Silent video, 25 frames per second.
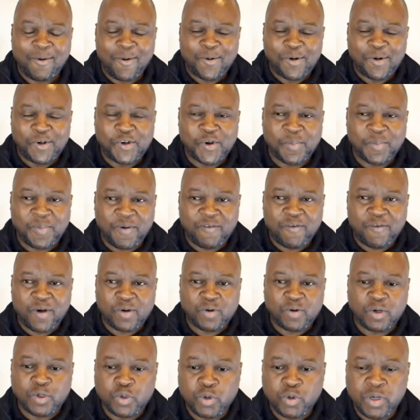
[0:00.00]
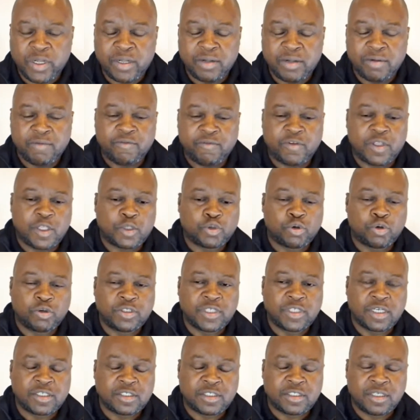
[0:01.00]
on top of what we're doing for the
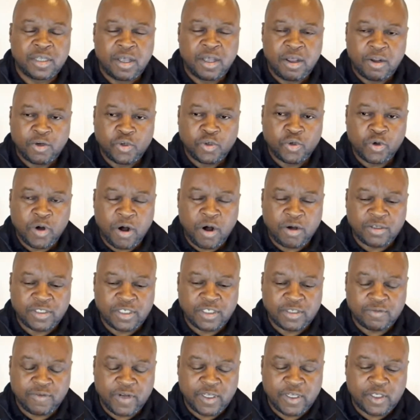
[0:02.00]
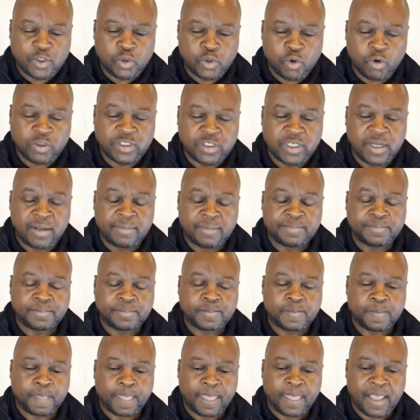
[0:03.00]
soldiers, 2 houses for each soldier,
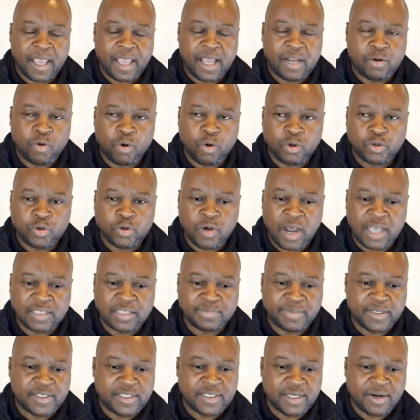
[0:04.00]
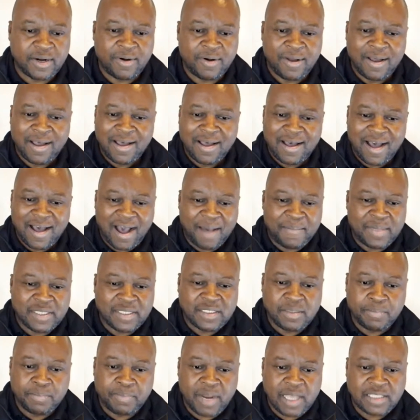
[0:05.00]
and also high-speed rail.
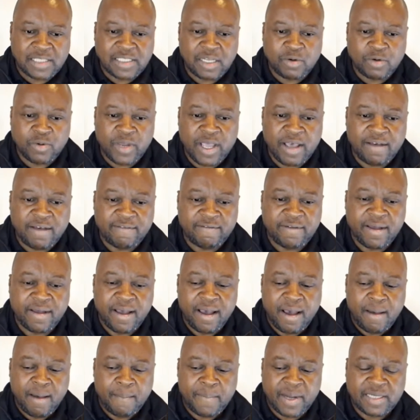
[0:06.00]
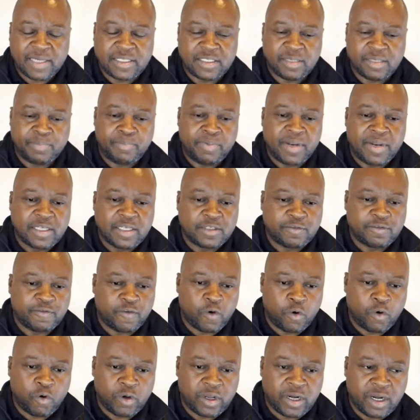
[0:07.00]
Amazing plans that we have. But please
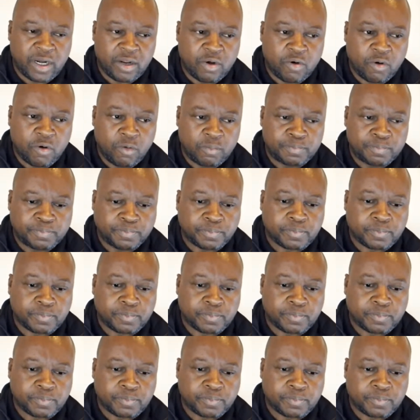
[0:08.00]
follow Gringo